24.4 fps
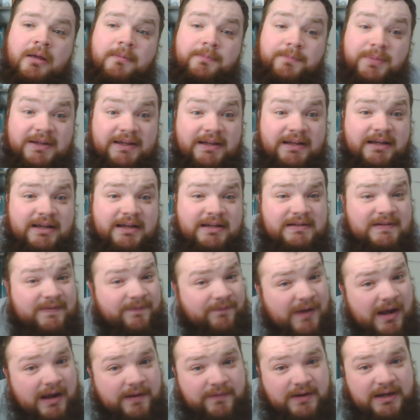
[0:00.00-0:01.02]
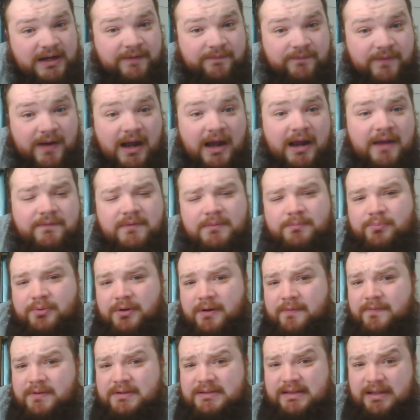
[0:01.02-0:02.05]
peak is 585, and
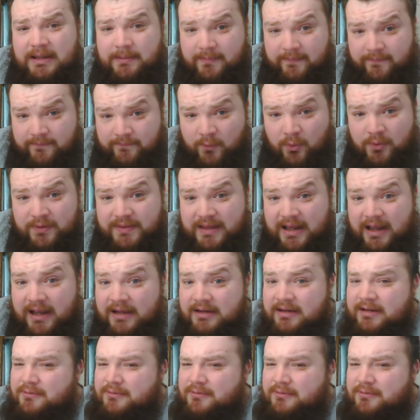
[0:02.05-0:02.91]
previously before that,